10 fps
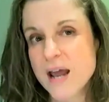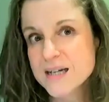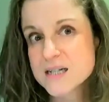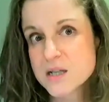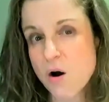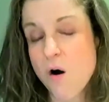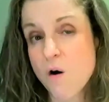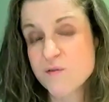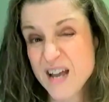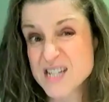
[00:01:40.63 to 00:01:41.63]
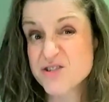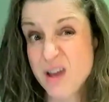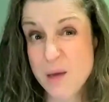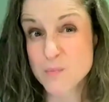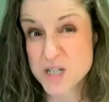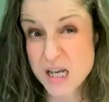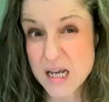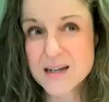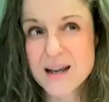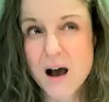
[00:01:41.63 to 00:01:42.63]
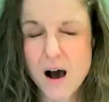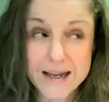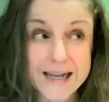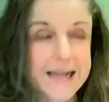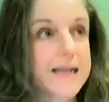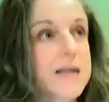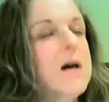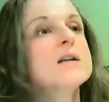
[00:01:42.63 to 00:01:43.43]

rate of gastric emptying, i.e.,